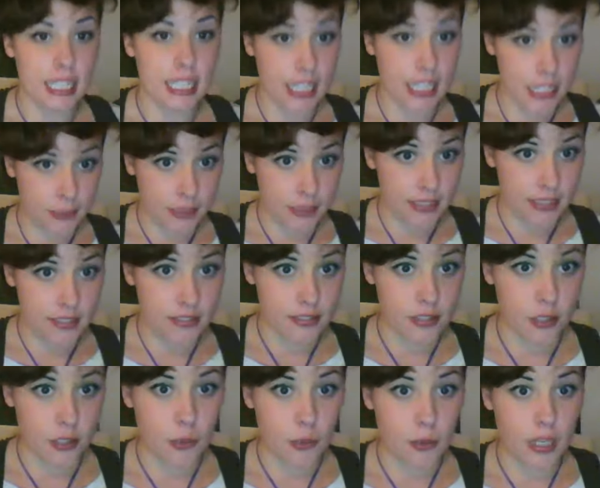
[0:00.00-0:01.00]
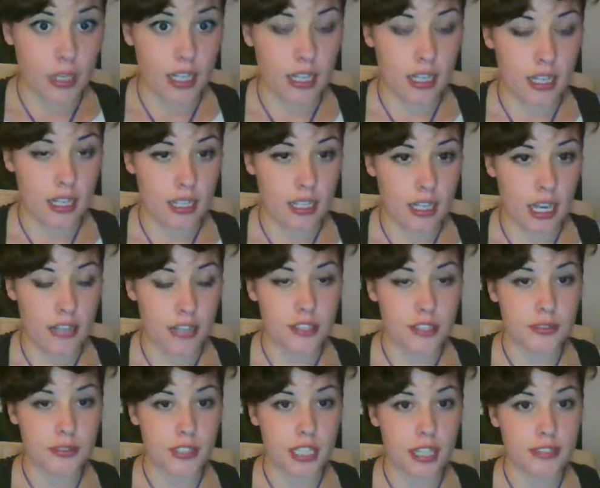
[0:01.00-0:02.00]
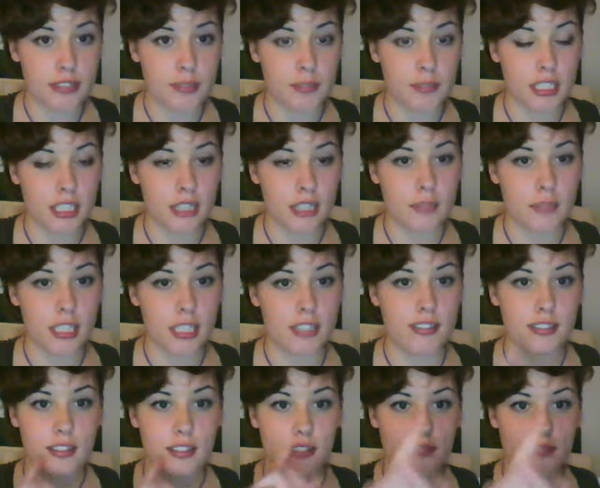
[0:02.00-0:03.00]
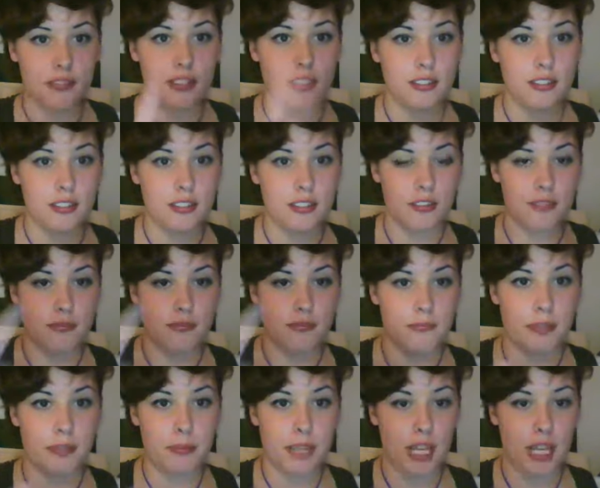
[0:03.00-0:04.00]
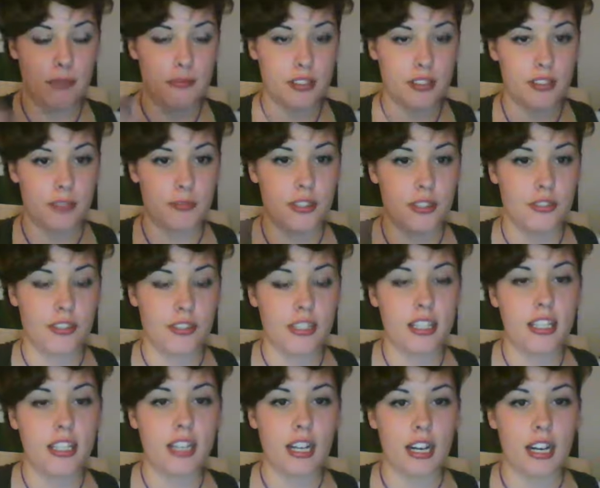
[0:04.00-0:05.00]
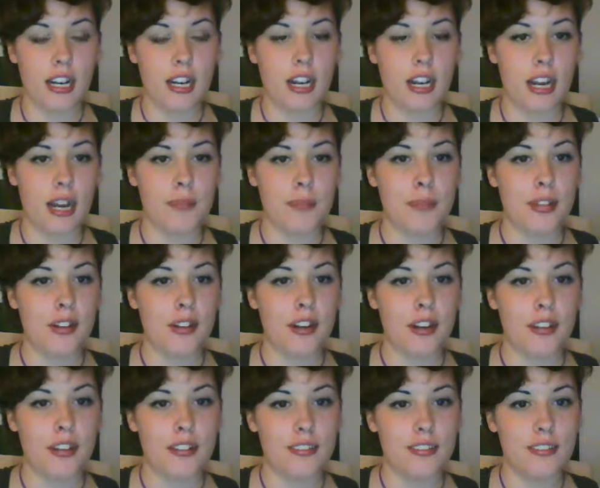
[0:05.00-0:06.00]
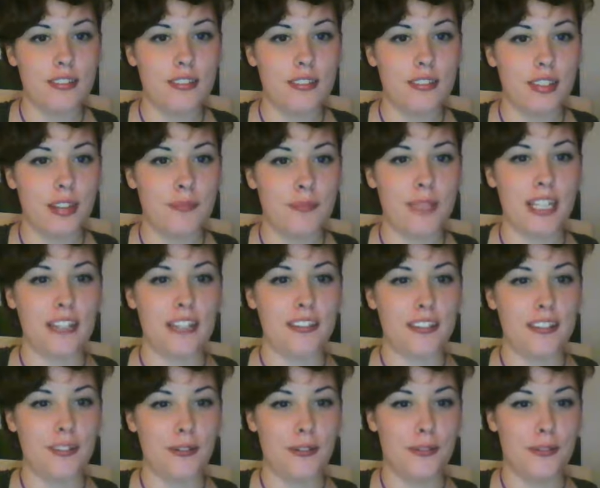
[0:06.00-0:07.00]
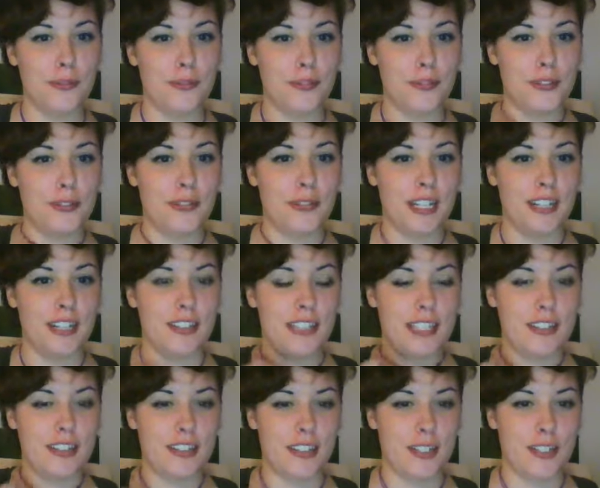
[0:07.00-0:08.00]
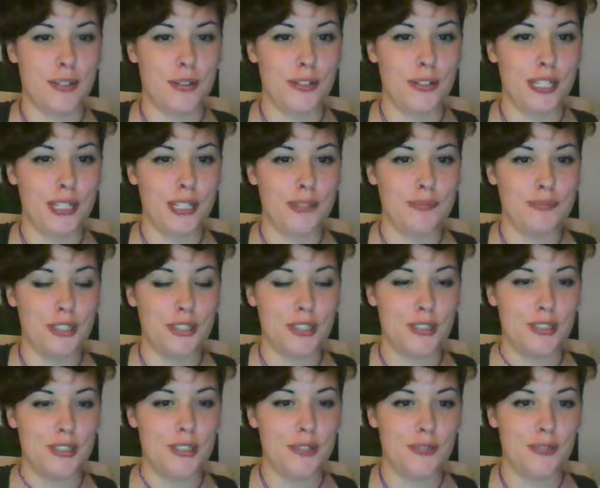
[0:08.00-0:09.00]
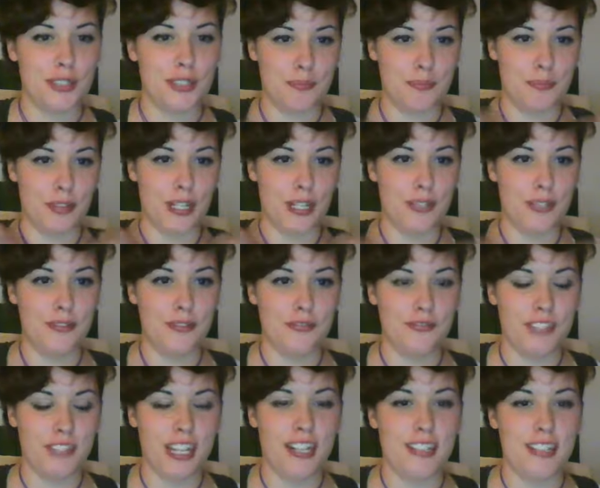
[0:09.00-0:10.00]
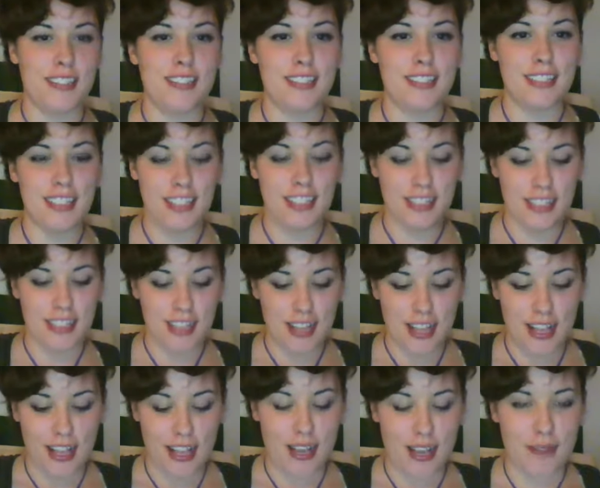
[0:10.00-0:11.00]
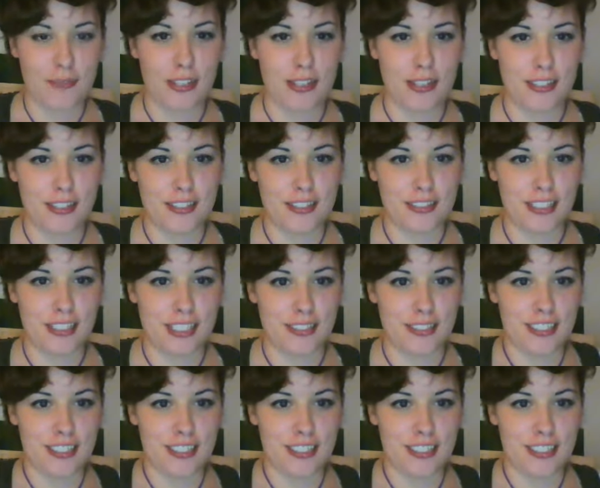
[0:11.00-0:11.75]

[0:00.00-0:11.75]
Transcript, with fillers: Anyway, so I just realized I'm looking at myself in the webcam receptor thingy. I'm like, oh shoot, I got like the cream shirt brown vest. I'm not like